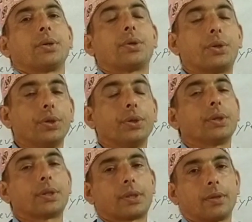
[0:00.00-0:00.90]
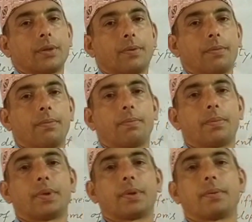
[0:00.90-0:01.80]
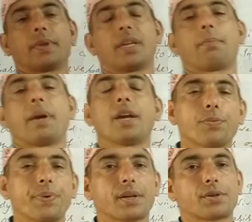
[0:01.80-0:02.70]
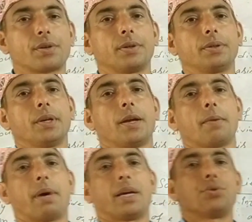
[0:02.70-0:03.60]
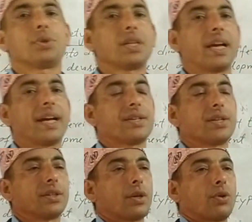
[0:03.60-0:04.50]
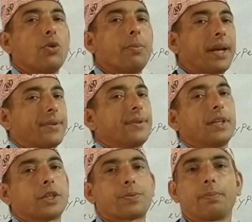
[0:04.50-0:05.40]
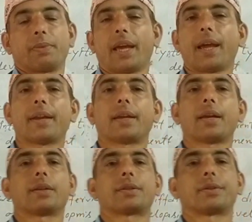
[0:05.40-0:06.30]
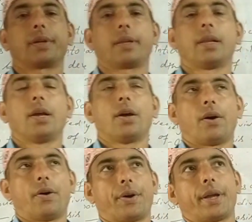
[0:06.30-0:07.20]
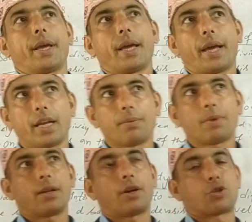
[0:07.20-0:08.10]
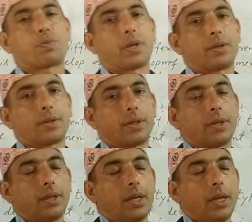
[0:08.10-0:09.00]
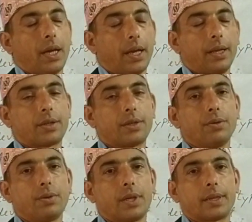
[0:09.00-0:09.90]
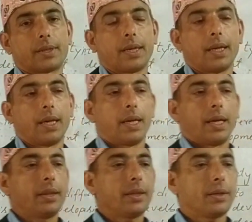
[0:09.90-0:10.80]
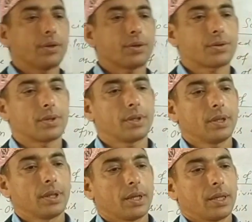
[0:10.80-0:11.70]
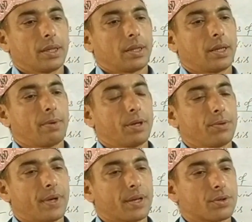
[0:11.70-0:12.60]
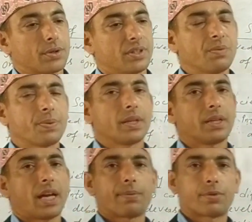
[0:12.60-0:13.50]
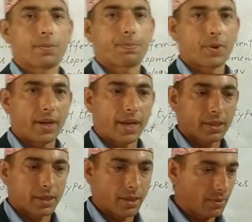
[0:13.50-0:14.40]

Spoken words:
goods they manufactured by utilizing the raw materials from the agricultural or animal husbandry and its uses. In the industry, they manufacture different types of products.